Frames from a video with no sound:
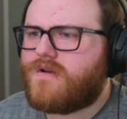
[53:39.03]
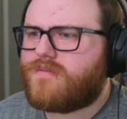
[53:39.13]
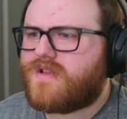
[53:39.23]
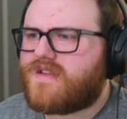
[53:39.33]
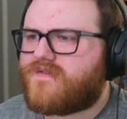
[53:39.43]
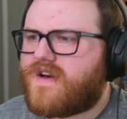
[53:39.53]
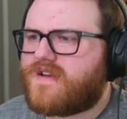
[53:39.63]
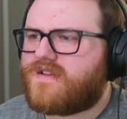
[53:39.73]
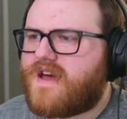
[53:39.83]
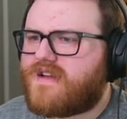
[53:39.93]
Please find
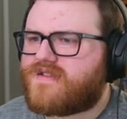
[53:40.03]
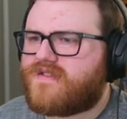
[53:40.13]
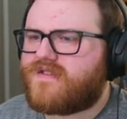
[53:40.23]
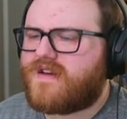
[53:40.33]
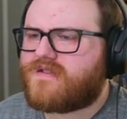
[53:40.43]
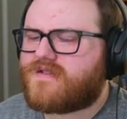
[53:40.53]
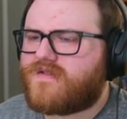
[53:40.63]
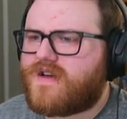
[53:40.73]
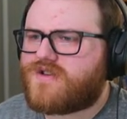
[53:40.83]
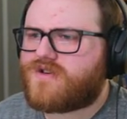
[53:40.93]
attached in the
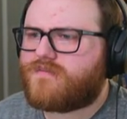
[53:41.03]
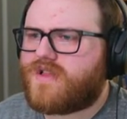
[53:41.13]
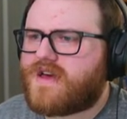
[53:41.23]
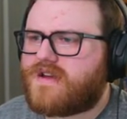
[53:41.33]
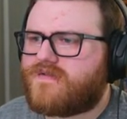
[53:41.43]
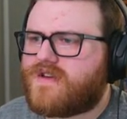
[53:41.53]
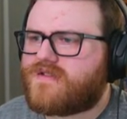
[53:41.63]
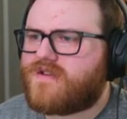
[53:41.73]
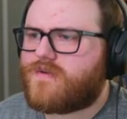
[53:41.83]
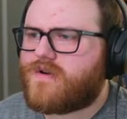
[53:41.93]
installation plan of these
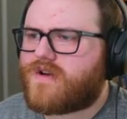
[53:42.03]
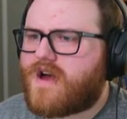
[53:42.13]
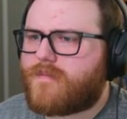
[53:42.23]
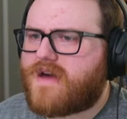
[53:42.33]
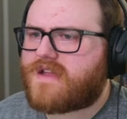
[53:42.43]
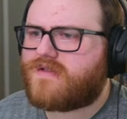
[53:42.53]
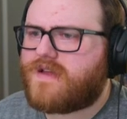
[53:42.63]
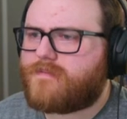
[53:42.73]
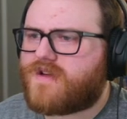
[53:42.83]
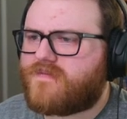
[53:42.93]
newer compact
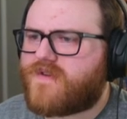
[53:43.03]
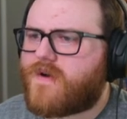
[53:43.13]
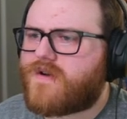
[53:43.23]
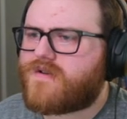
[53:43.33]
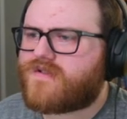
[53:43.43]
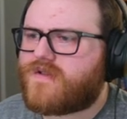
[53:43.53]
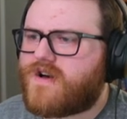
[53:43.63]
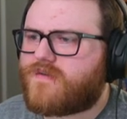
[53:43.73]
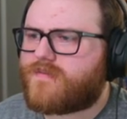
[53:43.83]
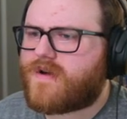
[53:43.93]
LIM converters along
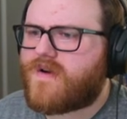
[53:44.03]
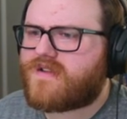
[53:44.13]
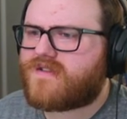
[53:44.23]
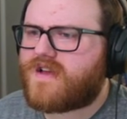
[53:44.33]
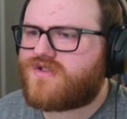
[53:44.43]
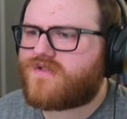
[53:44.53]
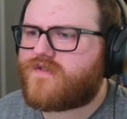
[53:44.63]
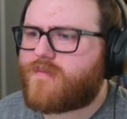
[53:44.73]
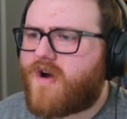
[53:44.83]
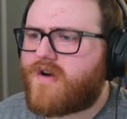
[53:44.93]
with my resignation
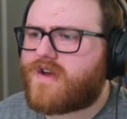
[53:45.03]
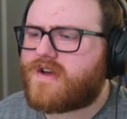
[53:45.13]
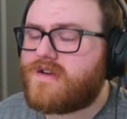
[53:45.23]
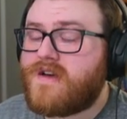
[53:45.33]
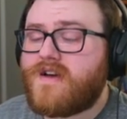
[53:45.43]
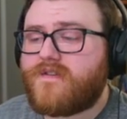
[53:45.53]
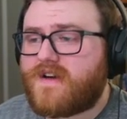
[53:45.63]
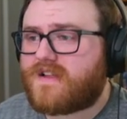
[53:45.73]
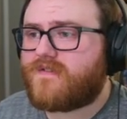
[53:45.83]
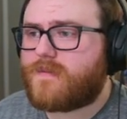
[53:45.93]
from ARDA,
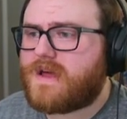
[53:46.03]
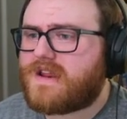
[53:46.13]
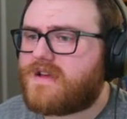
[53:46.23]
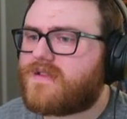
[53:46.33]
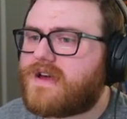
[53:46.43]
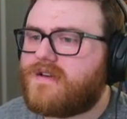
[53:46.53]
effective immediately.